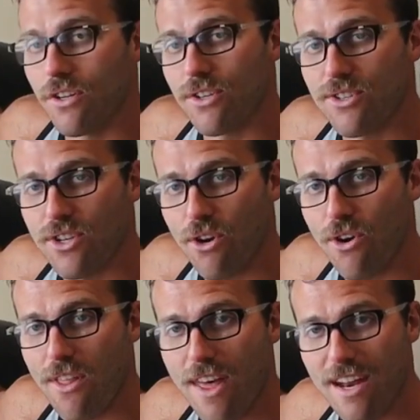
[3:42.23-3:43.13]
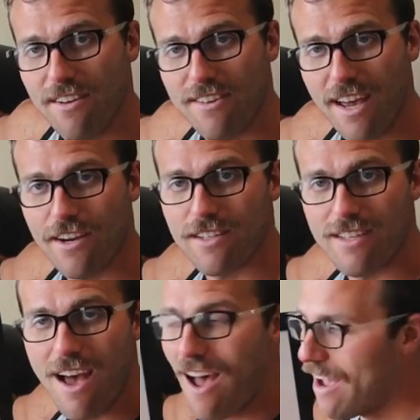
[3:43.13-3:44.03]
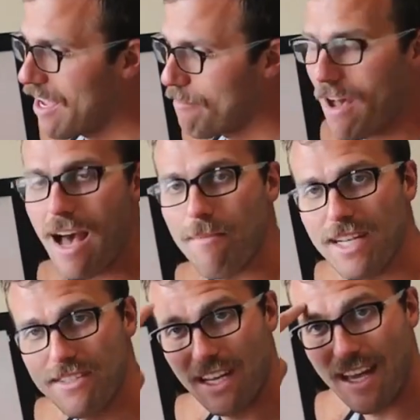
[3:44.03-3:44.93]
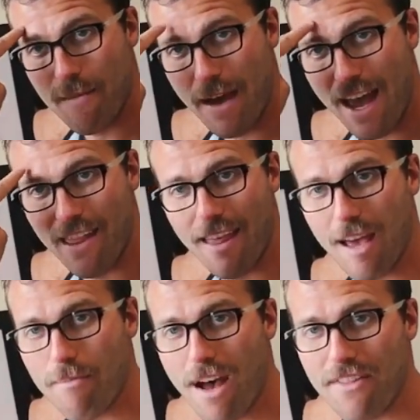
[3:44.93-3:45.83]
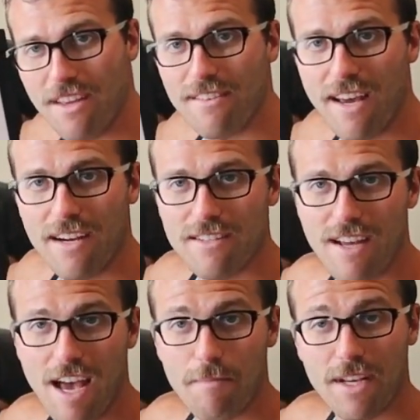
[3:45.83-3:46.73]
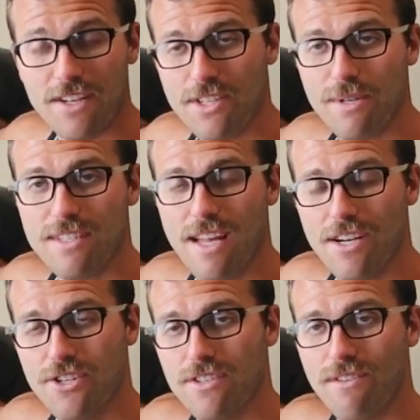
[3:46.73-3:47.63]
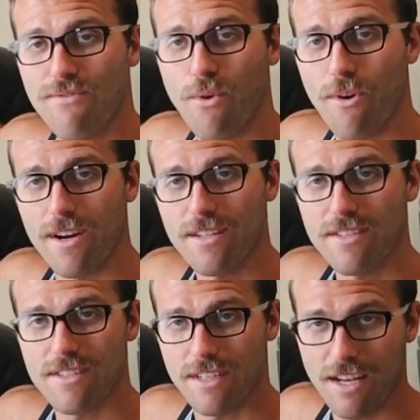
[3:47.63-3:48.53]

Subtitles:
So that entire time, I basically kept my headlamp on the entire time because there were sections of forest.